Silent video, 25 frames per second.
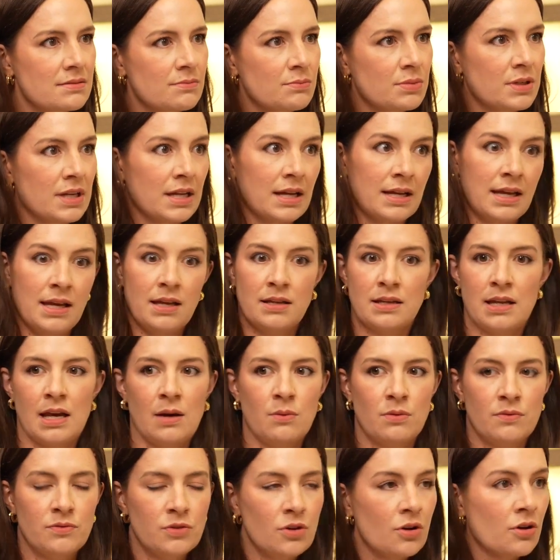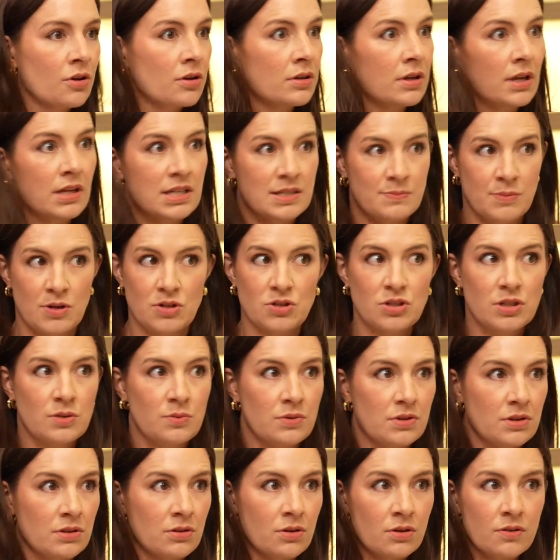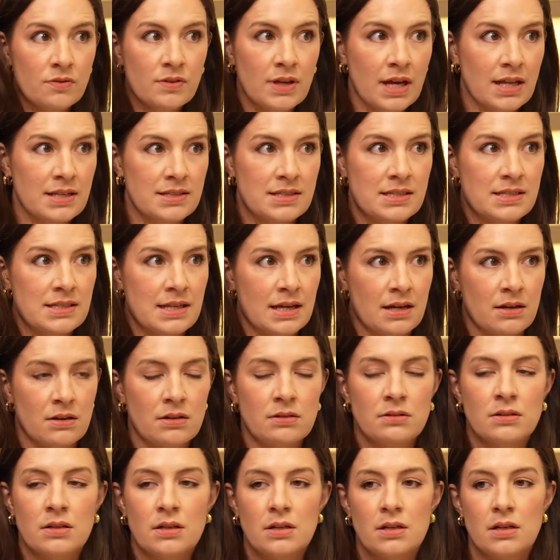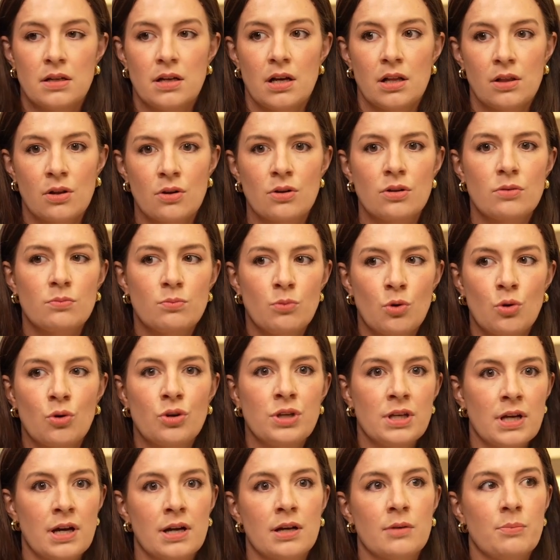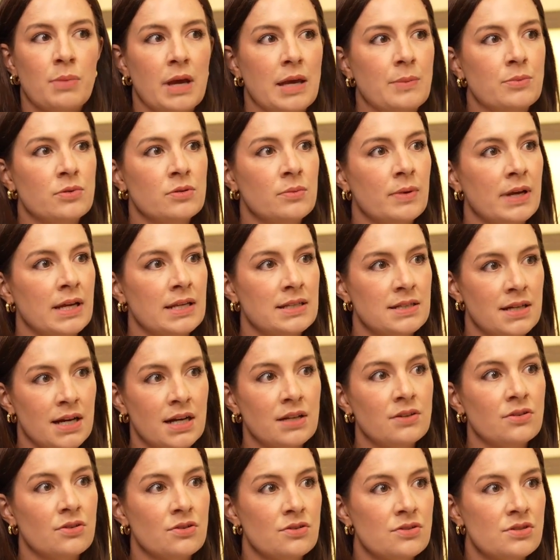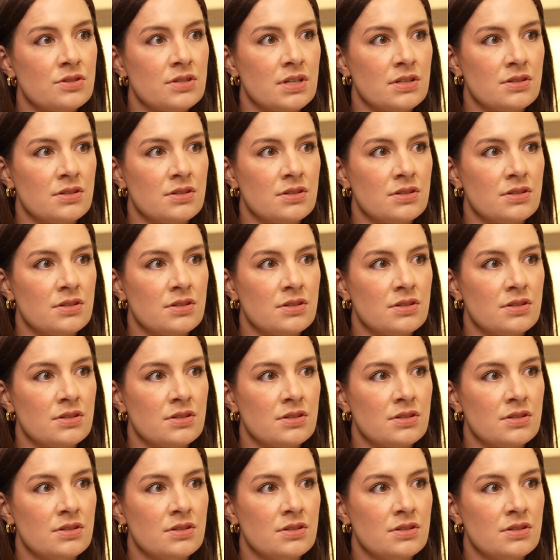But again, now we've learned, especially with a lot of cancers now, a lot more younger people are being diagnosed.